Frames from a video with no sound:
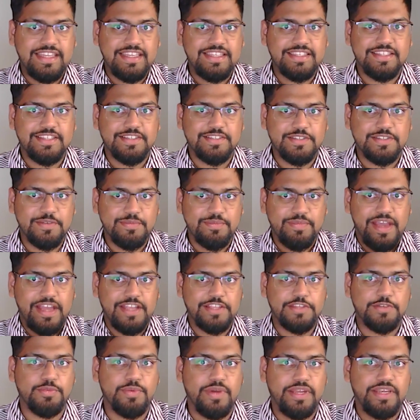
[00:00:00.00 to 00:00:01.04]
easiest to
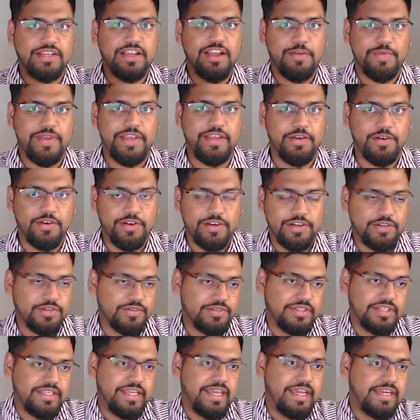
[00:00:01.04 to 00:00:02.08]
match when coming
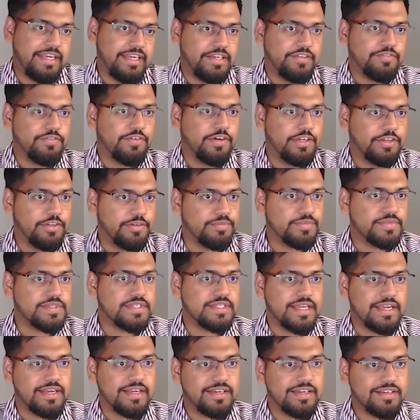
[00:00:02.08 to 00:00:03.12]
onto the LED volume
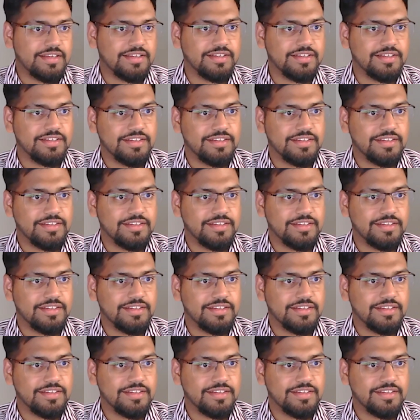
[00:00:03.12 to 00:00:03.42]
set?